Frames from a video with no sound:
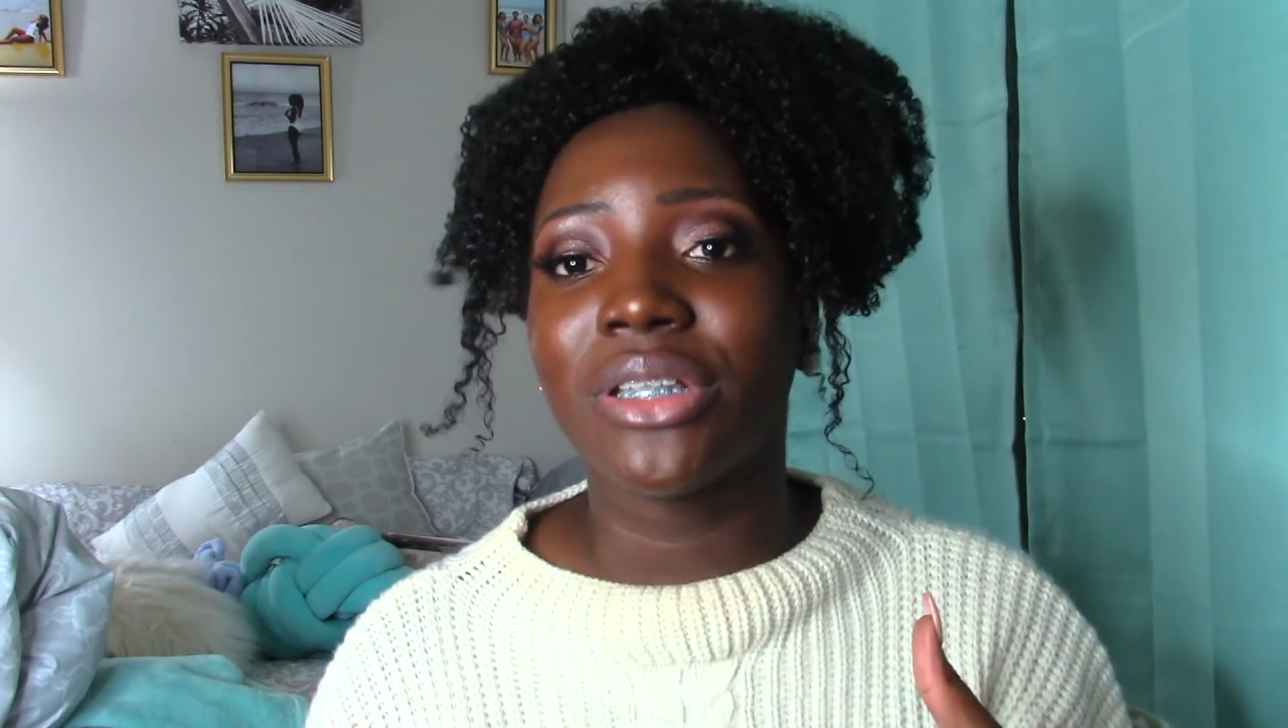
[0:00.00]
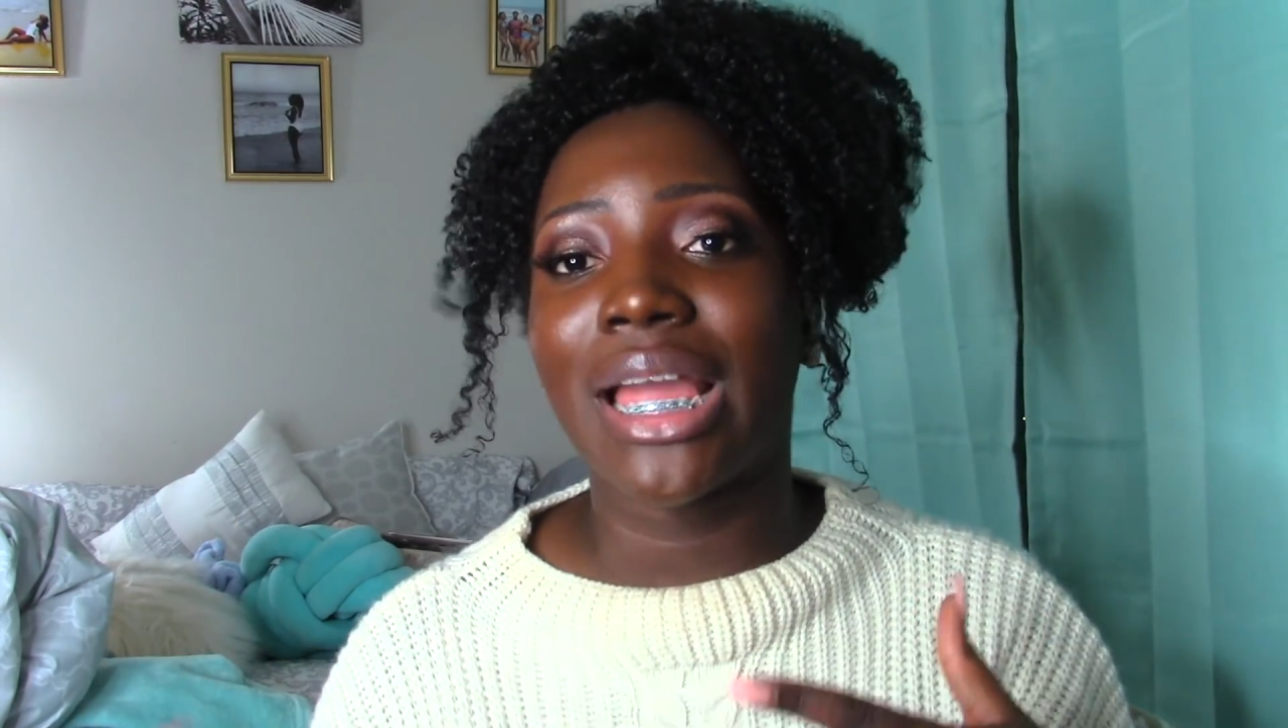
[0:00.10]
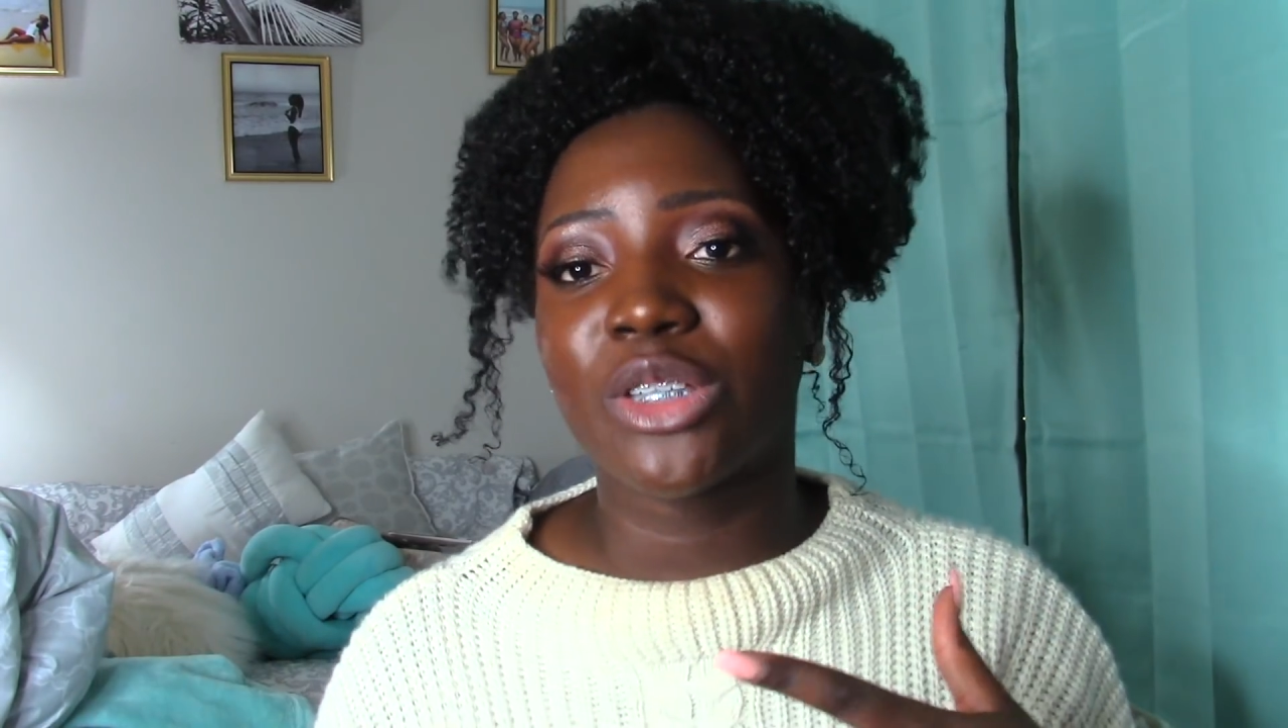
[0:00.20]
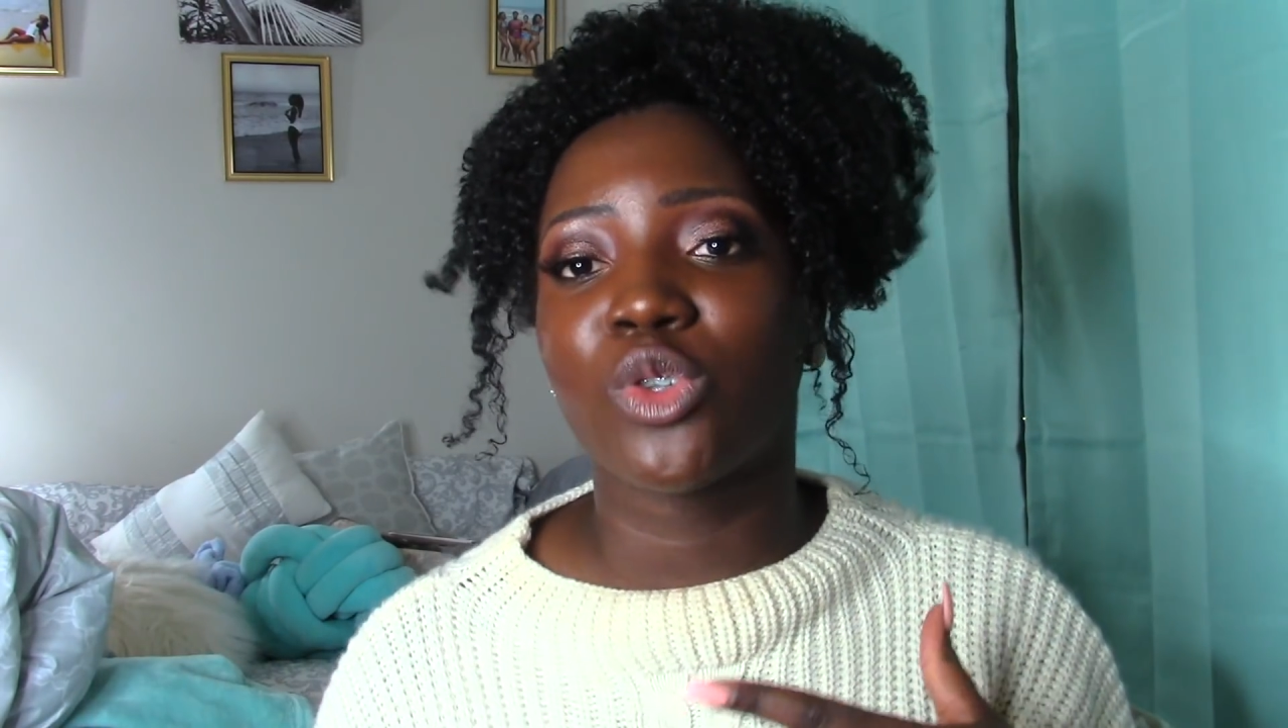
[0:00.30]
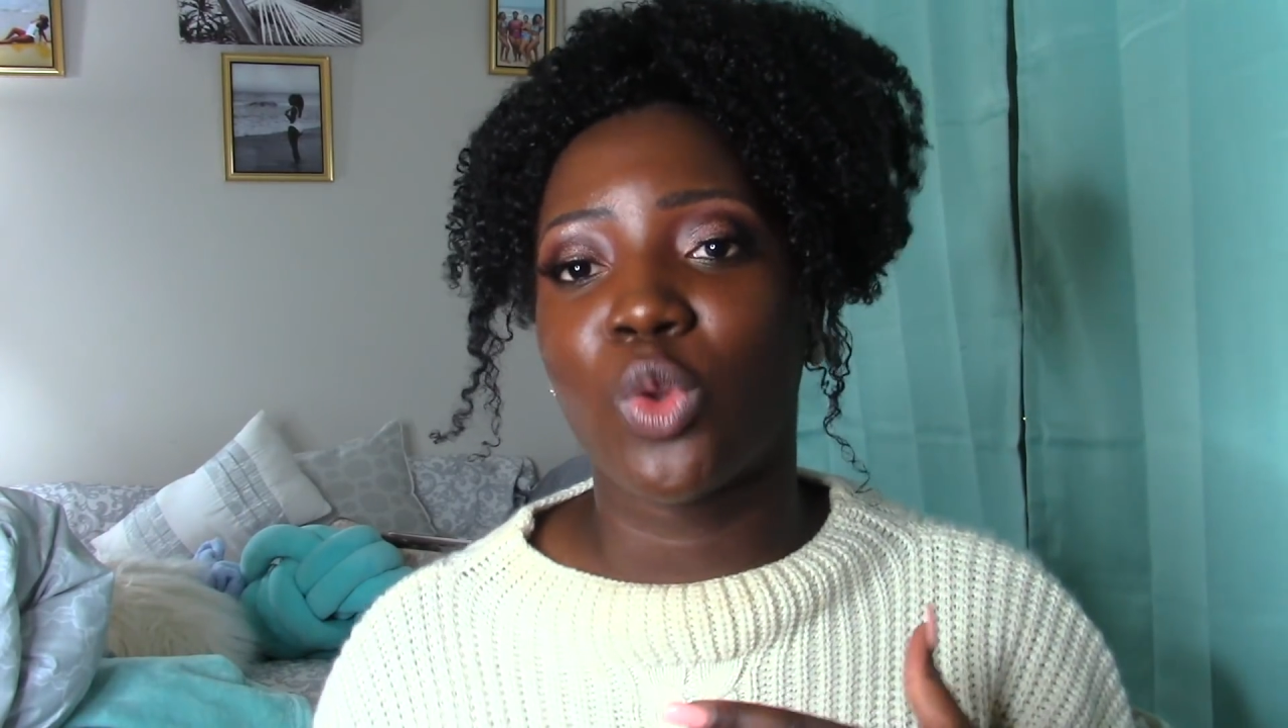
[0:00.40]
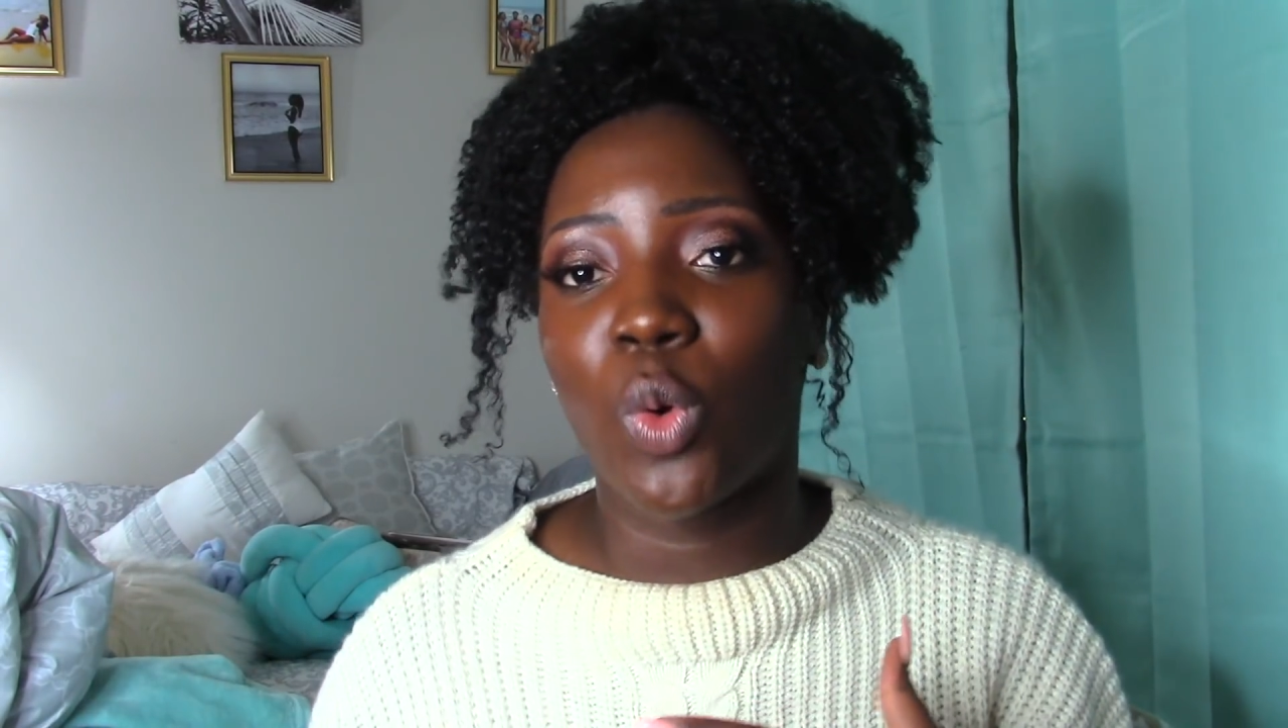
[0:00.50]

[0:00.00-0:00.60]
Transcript: natural